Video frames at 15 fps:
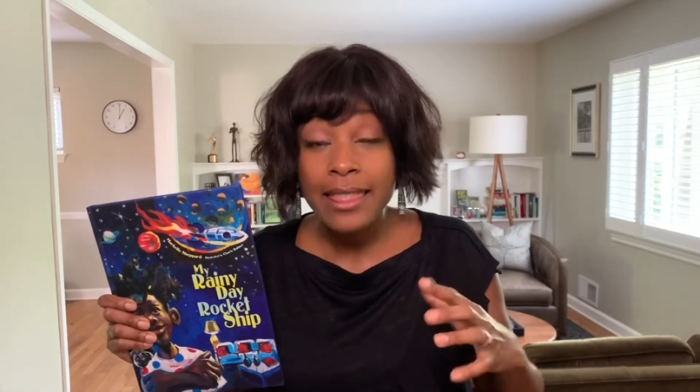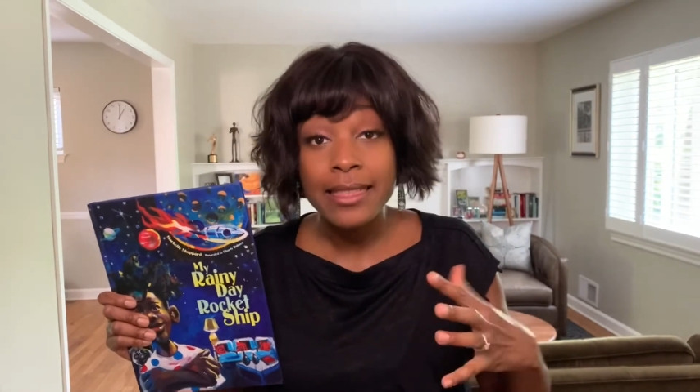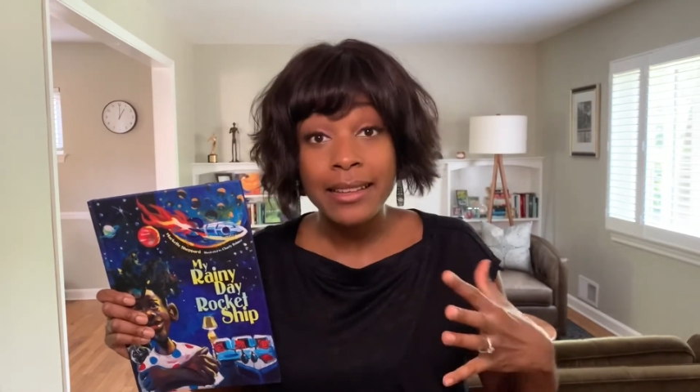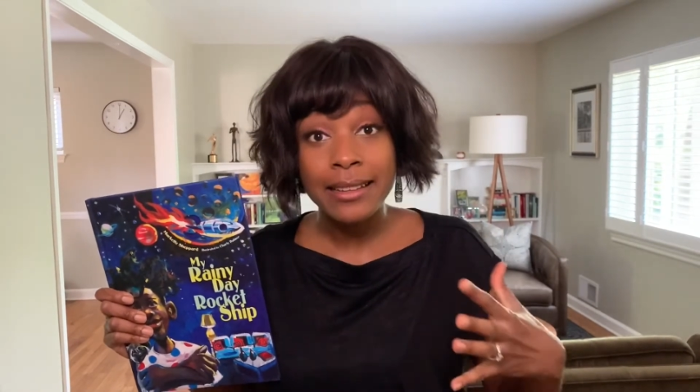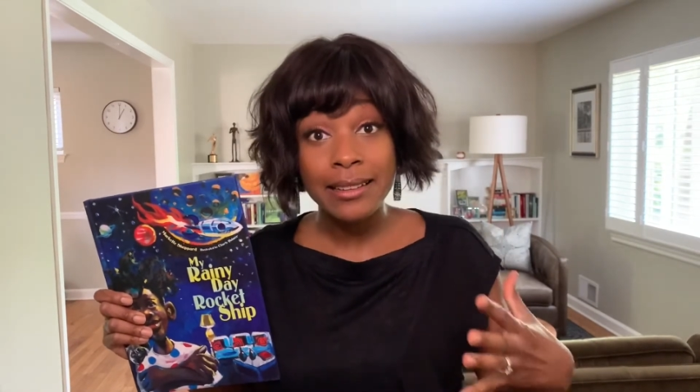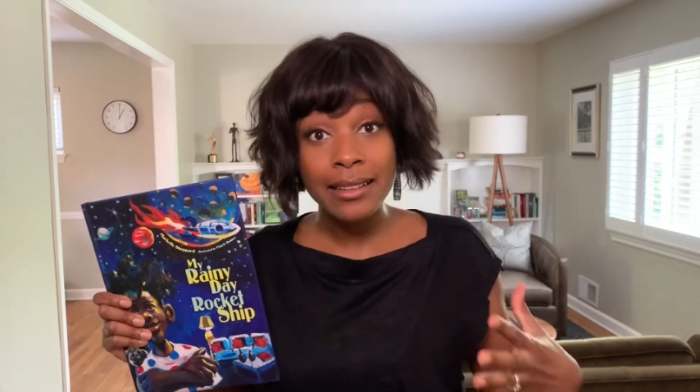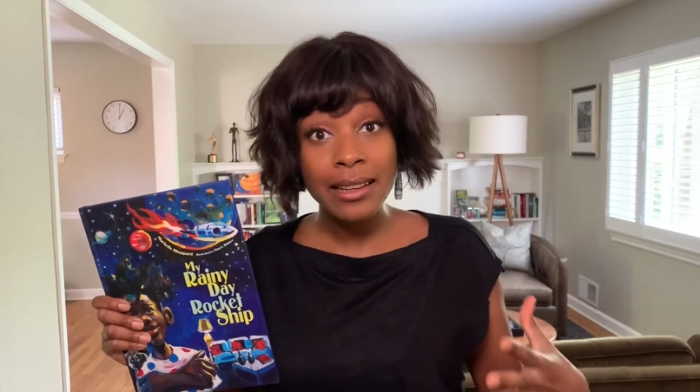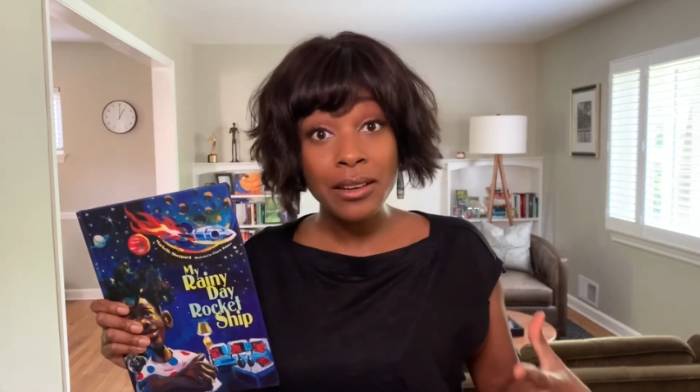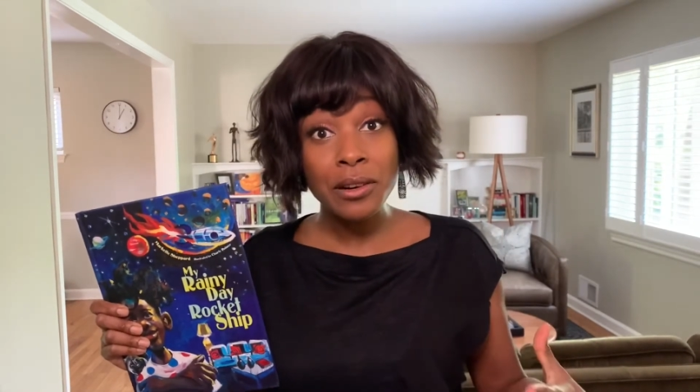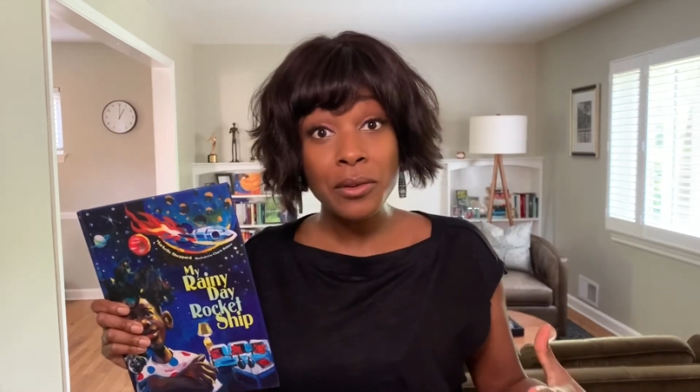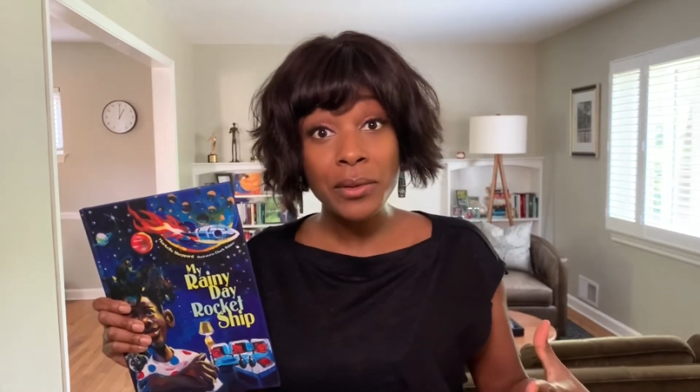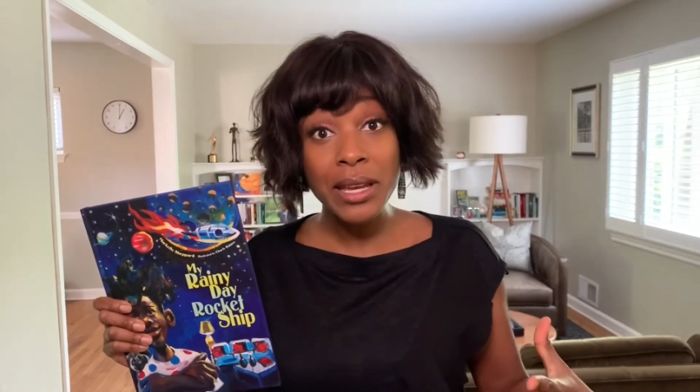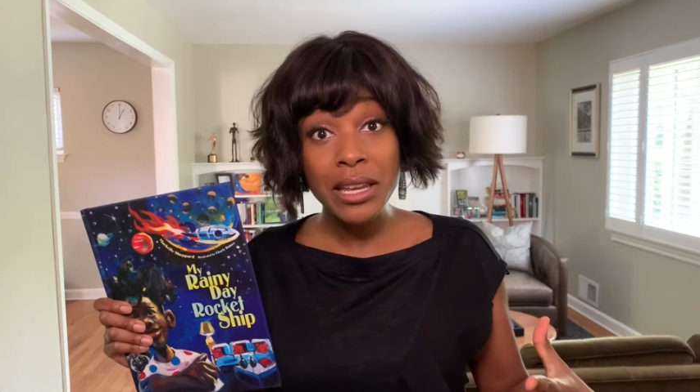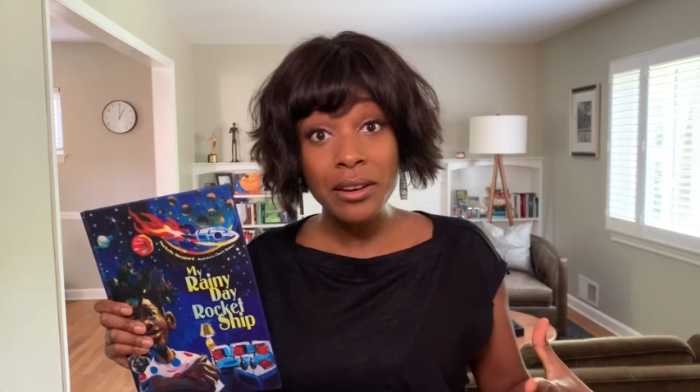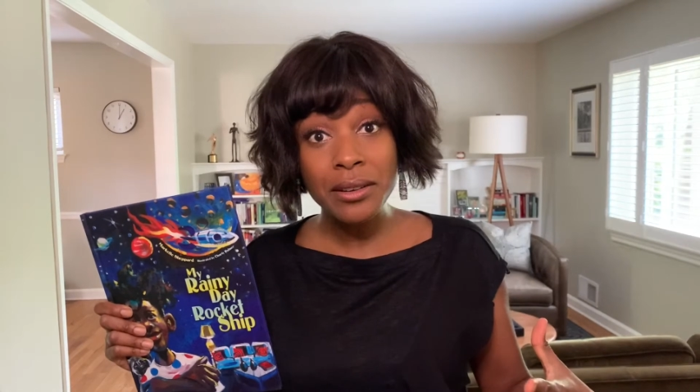the little
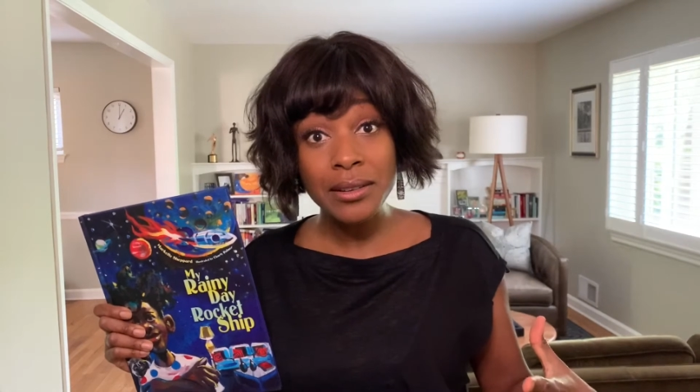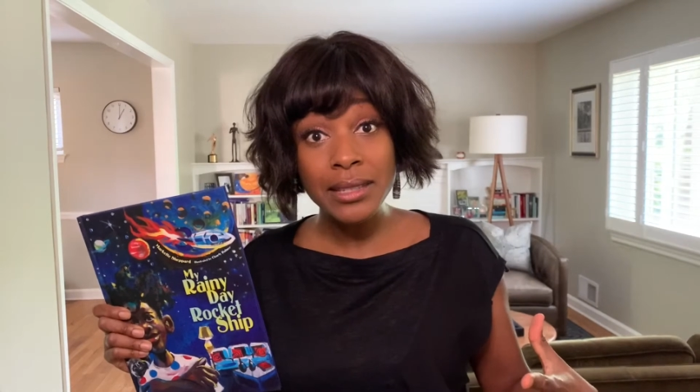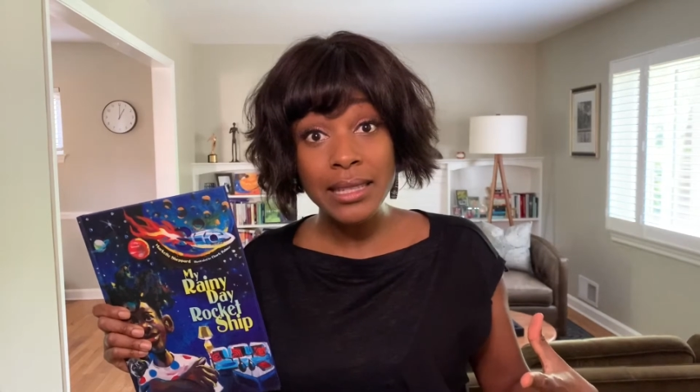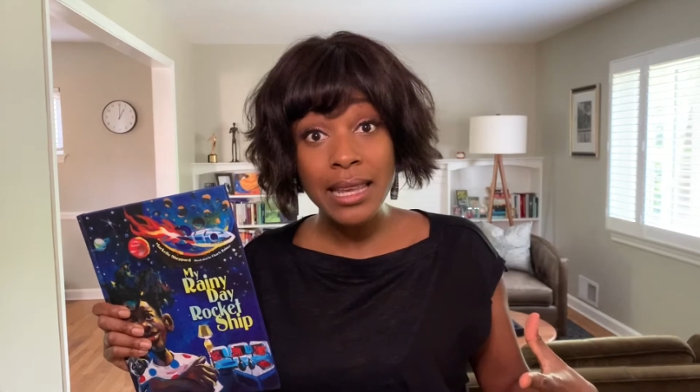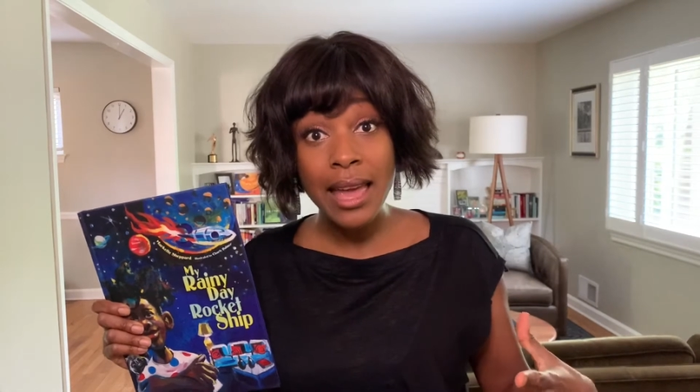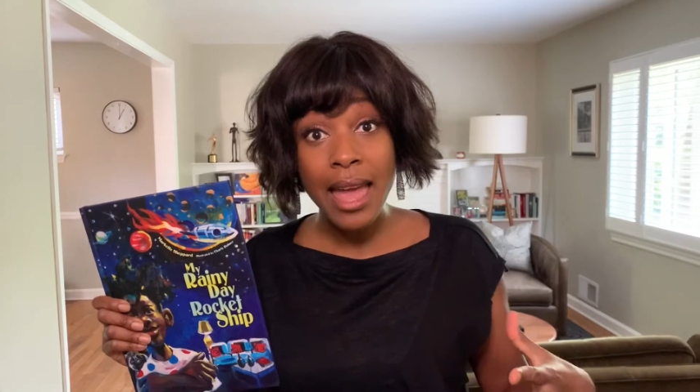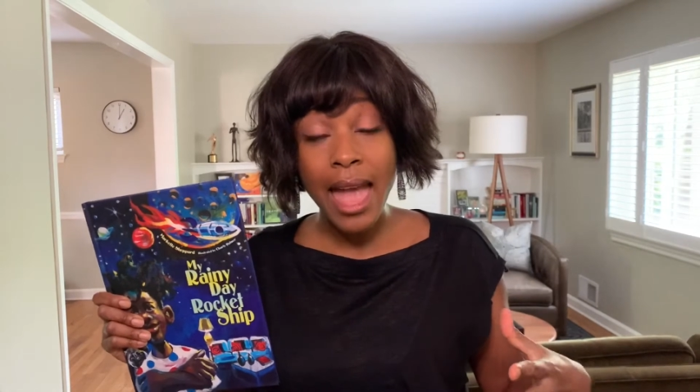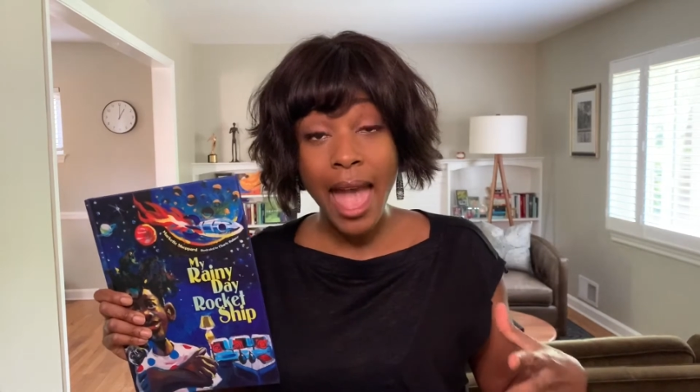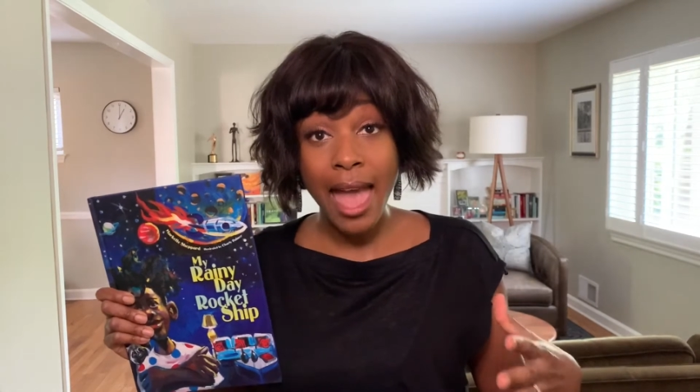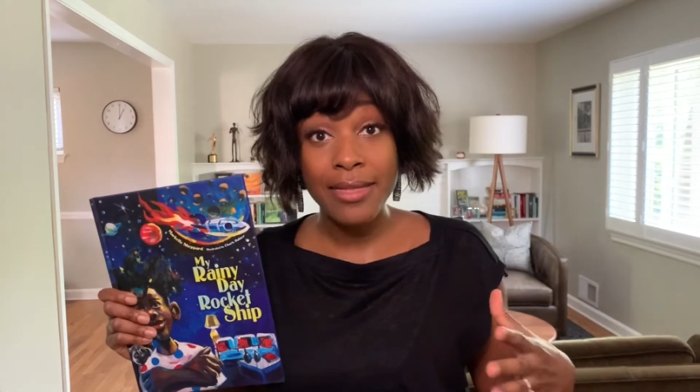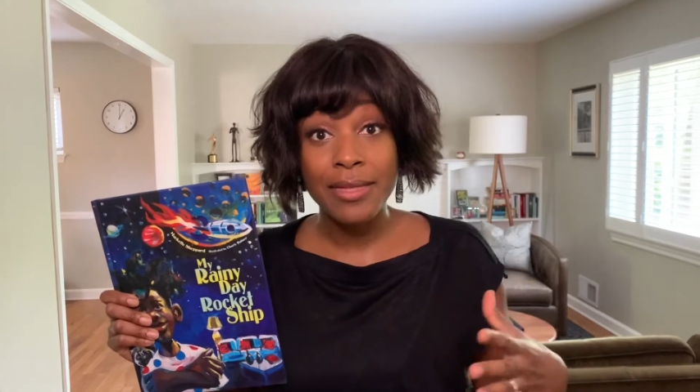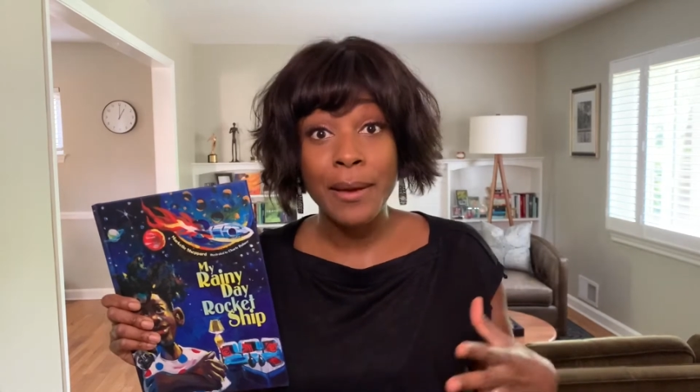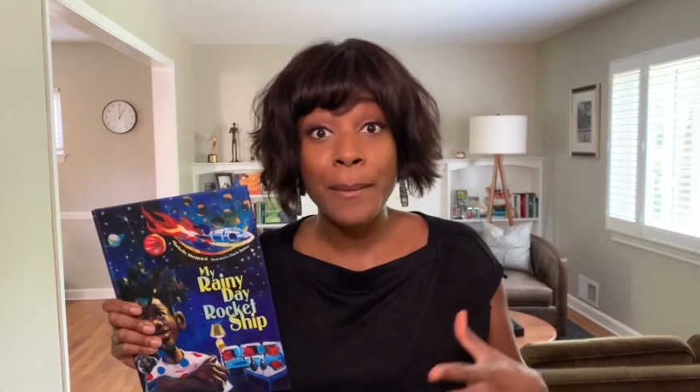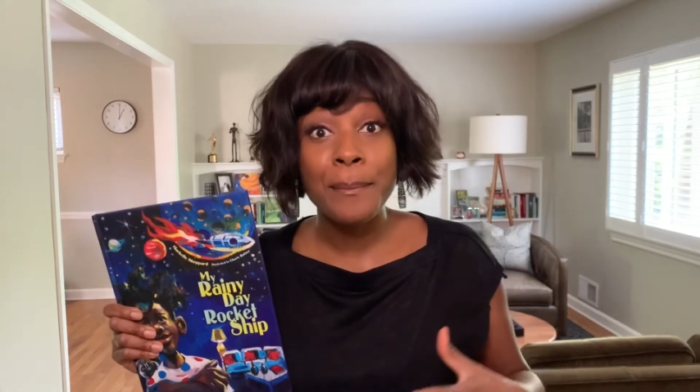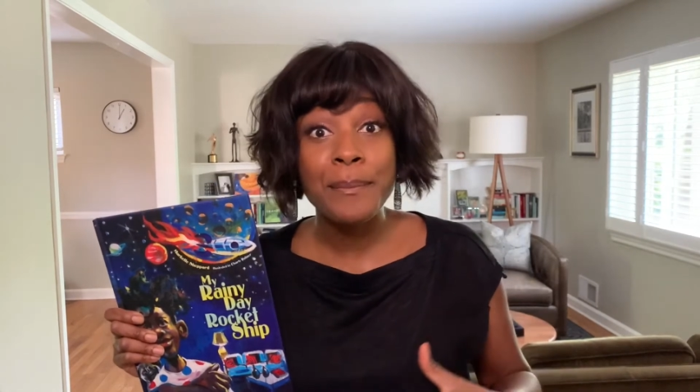readers
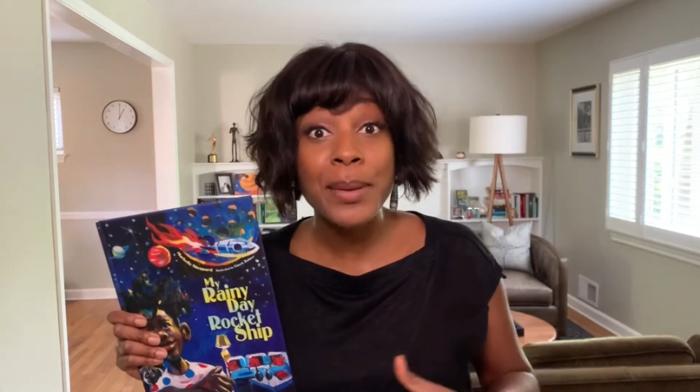and the